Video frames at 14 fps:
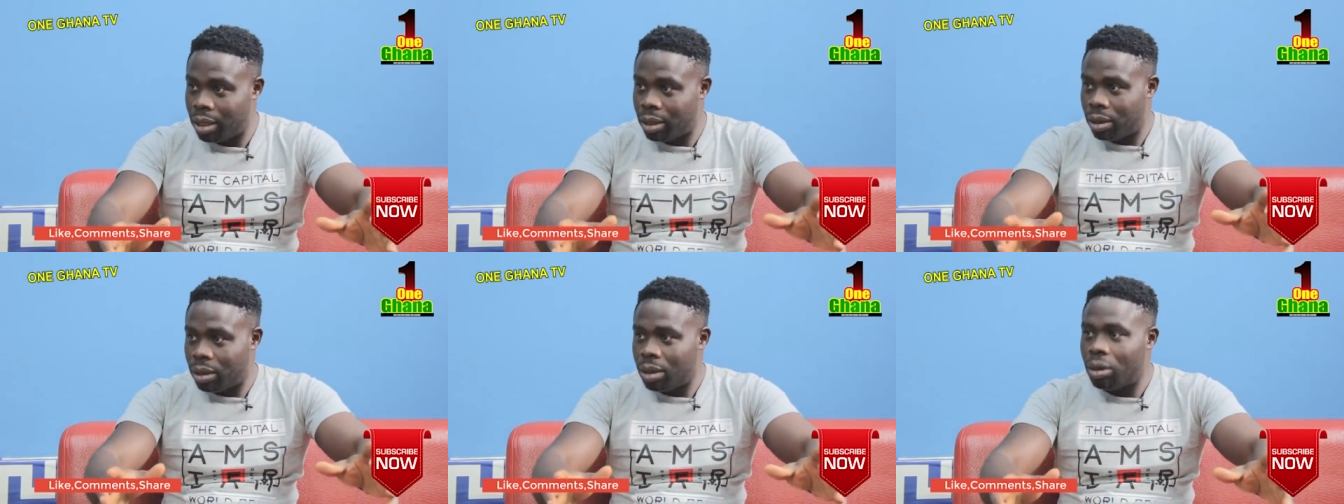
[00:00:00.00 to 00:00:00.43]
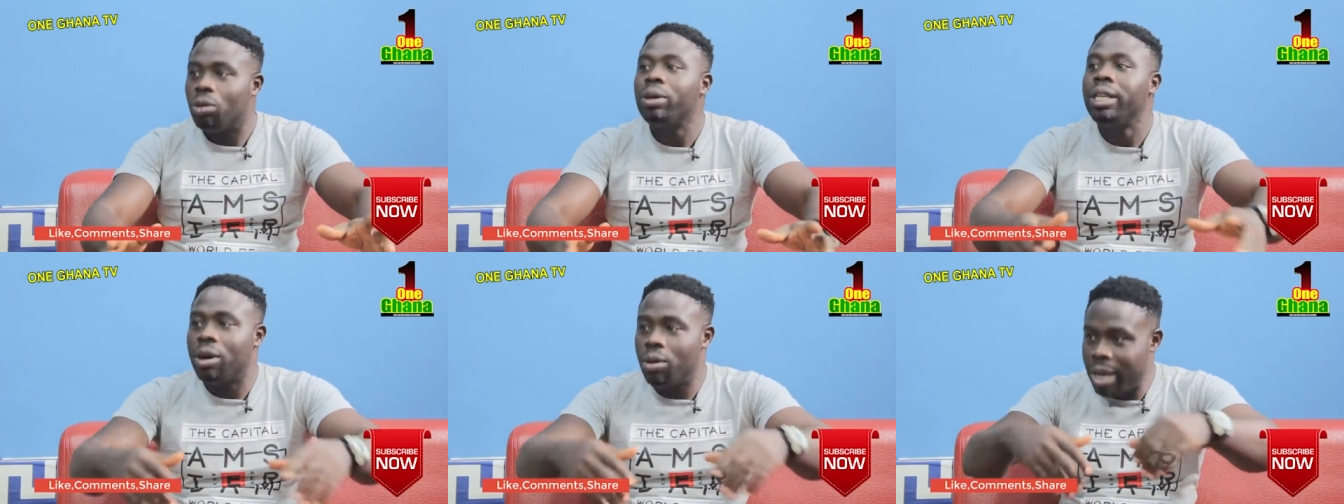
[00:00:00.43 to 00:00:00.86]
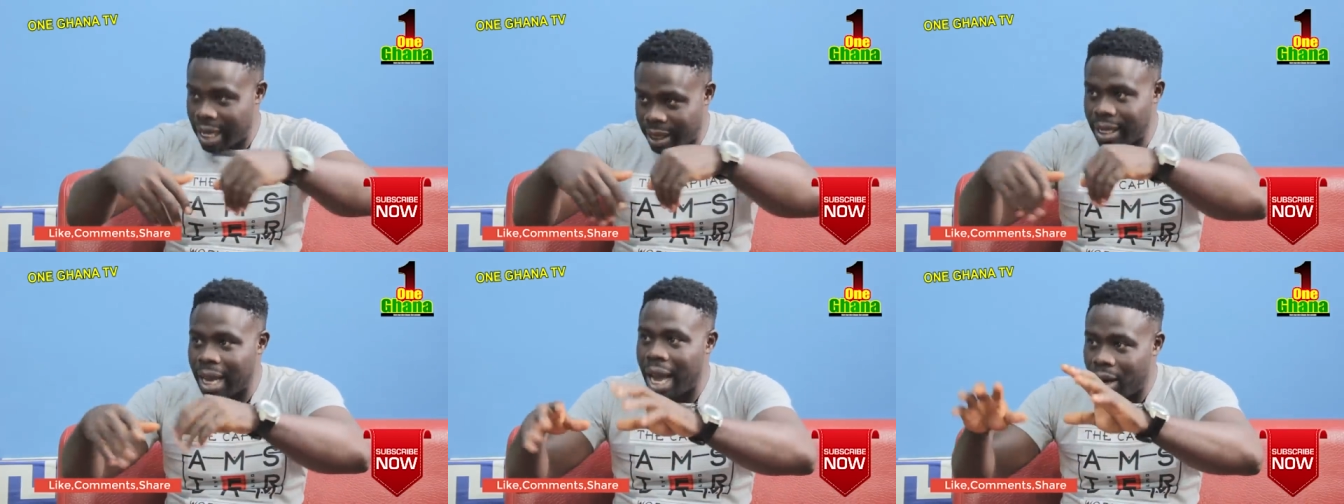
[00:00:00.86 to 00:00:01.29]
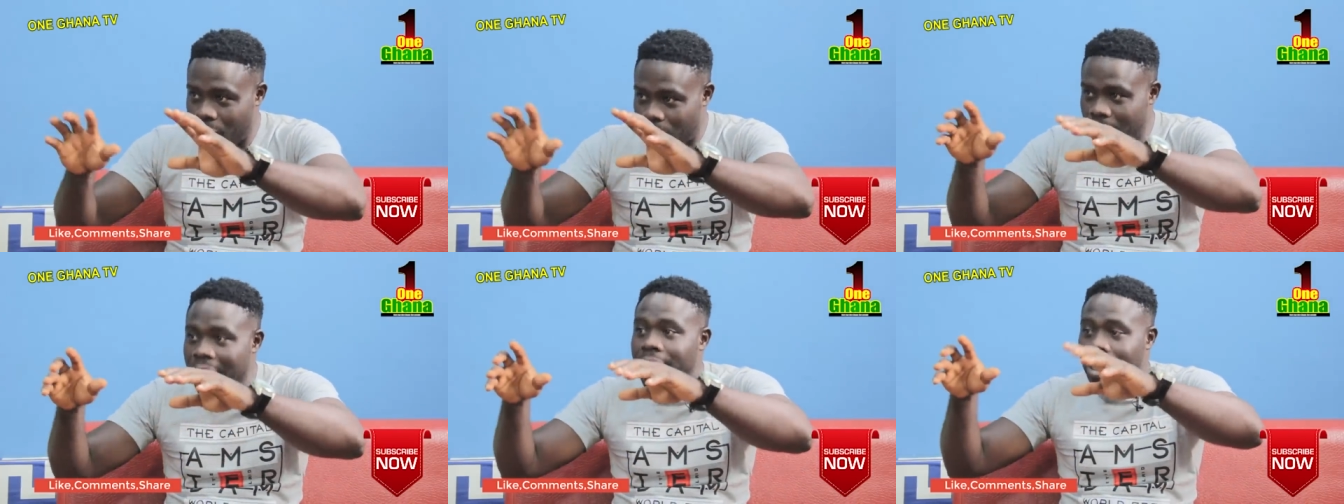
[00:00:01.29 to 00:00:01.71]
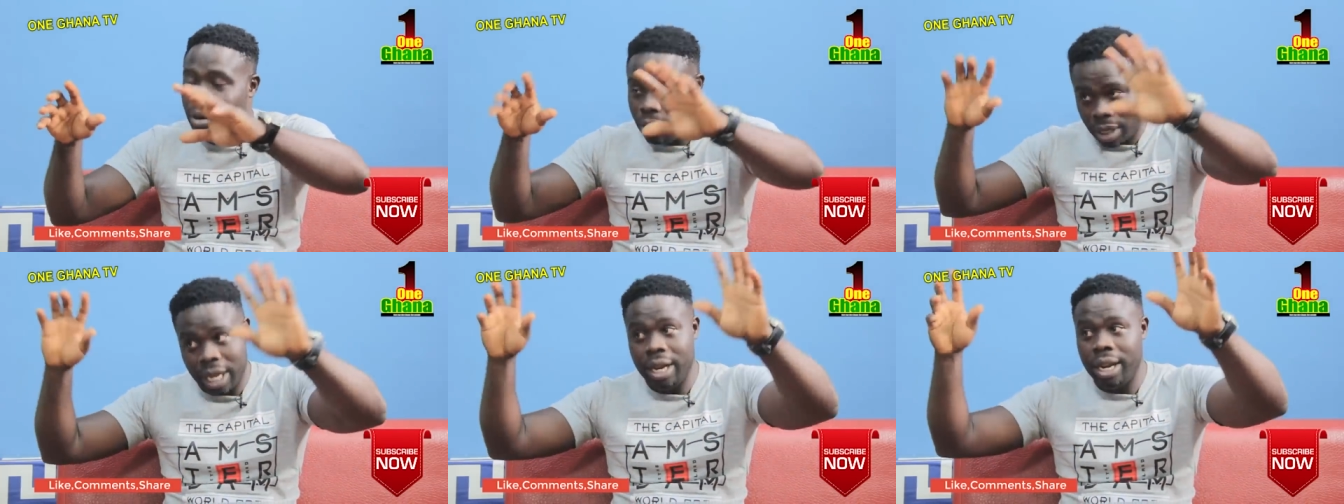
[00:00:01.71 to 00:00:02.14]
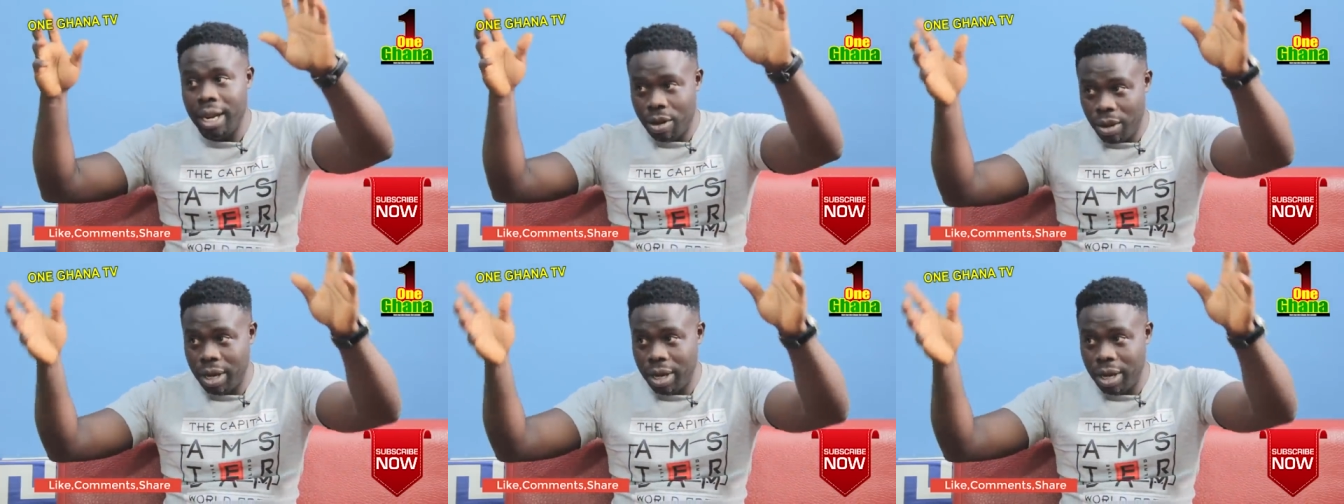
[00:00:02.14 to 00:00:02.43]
Okay. Wo dey wo ye star no kura dey we send any